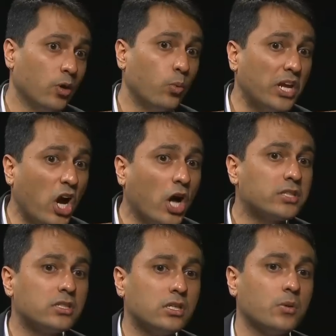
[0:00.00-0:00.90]
We ought
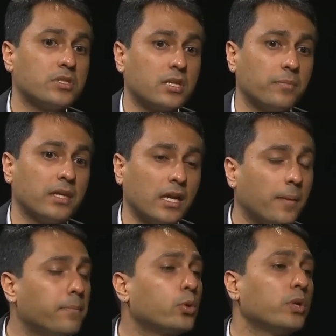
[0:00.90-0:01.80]
to know something
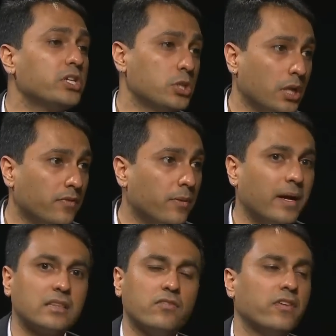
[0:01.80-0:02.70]
appreciative
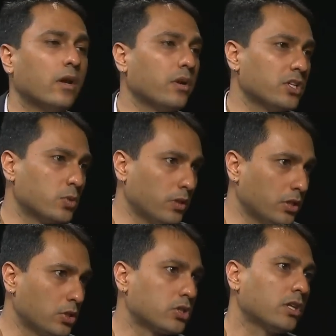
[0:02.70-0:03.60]
about the various
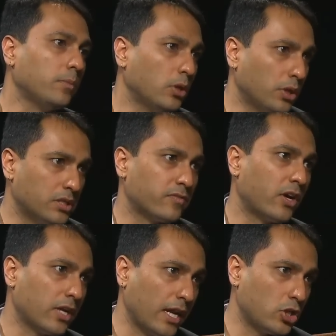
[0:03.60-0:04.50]
religious communities of
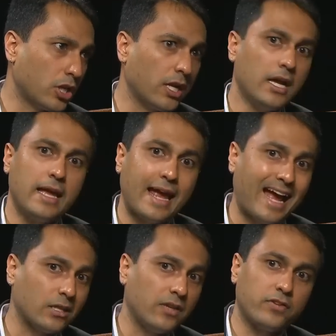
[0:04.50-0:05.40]
our nation, mm-hmm.
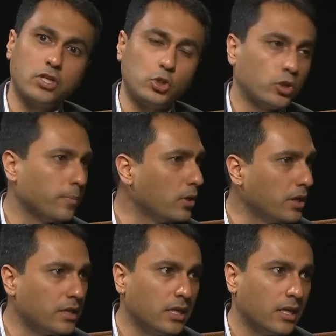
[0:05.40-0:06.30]
how they've
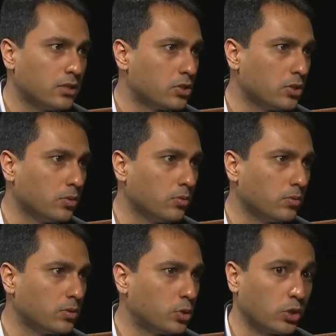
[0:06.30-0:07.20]
contributed to,
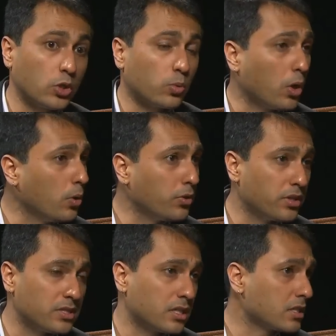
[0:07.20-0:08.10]
to the growth
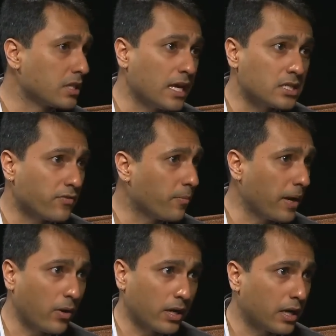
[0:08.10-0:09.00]
and success of
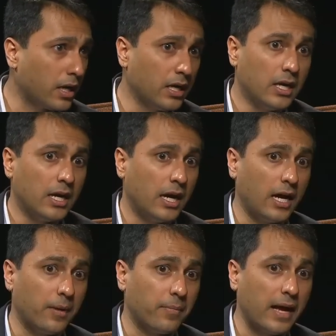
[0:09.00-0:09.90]
America,
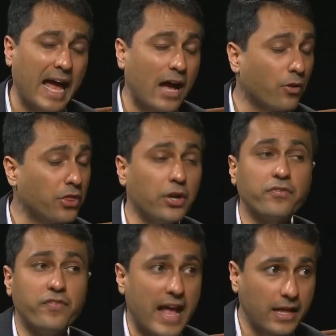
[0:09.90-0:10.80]
um, how their
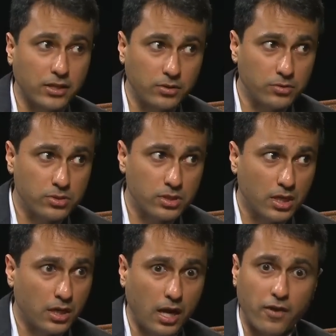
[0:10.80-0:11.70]
values
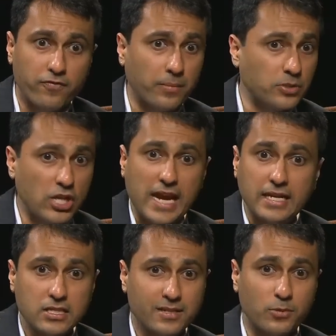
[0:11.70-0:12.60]
uh, from
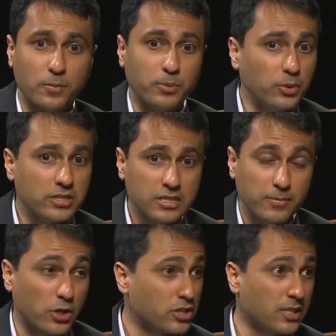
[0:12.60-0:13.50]
Jainism or Buddhism
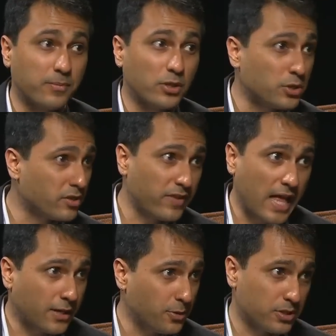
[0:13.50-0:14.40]
are similar to
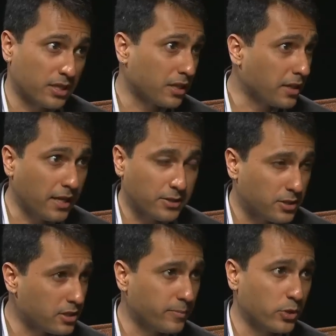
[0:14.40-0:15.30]
values in
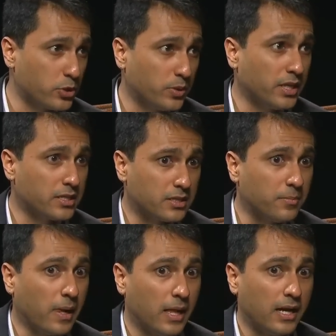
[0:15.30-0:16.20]
Catholicism or
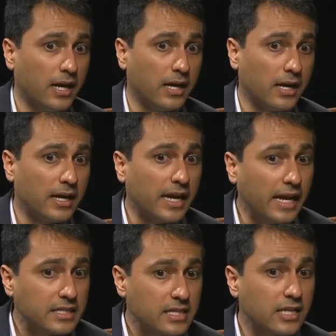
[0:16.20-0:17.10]
Judaism, uh,
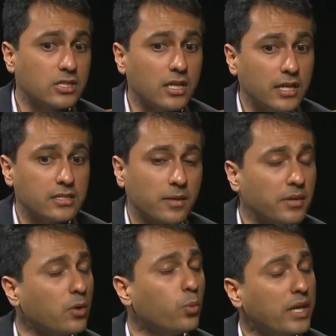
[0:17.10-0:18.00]
it's, it's, it's
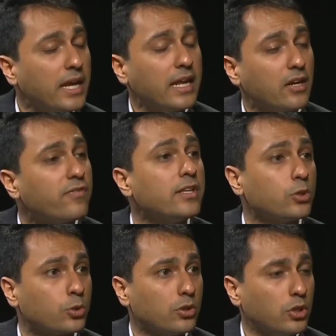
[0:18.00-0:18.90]
something we at Interfaith
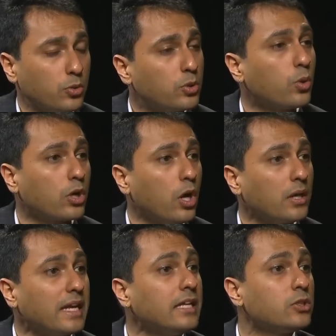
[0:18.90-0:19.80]
Youth Core
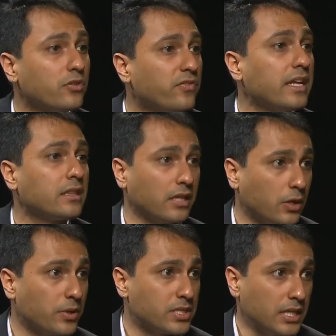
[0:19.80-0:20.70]
call interfaith
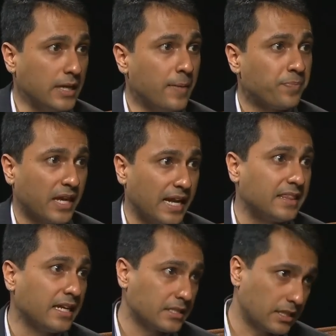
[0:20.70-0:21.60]
literacy, and I
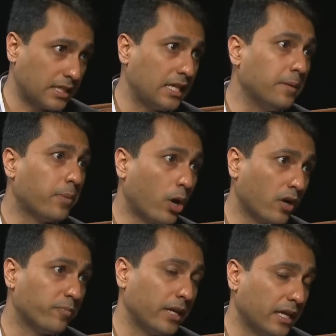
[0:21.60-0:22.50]
think it's a key part
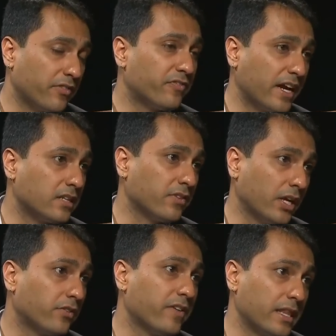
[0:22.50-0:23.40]
of being an effective
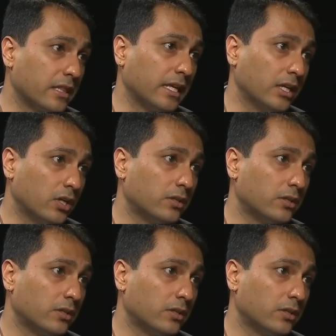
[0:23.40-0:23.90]
mm-hmm. interfaith mm -hmm. leader.